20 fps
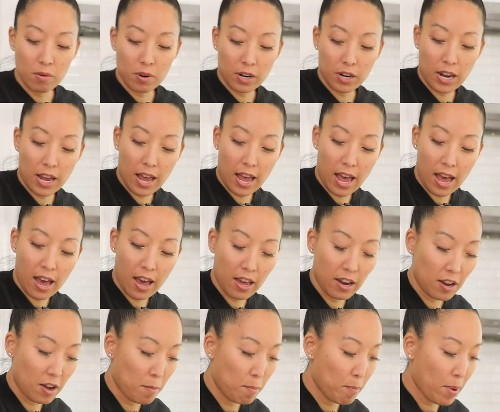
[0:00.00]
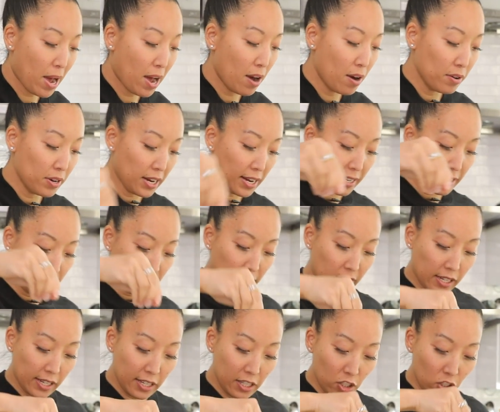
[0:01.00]
We're gonna add about a
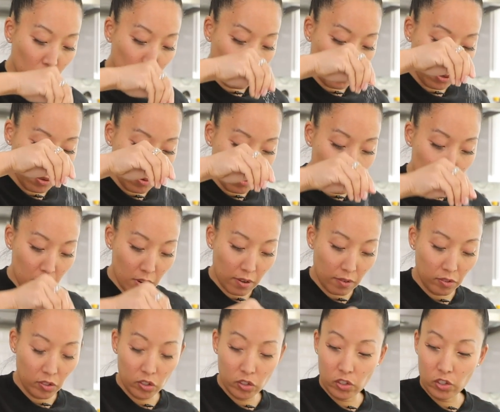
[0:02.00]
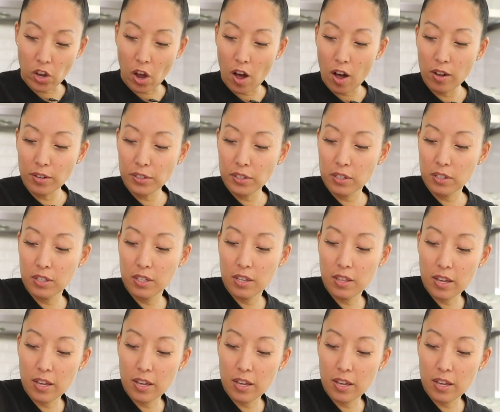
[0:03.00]
teaspoon of salt to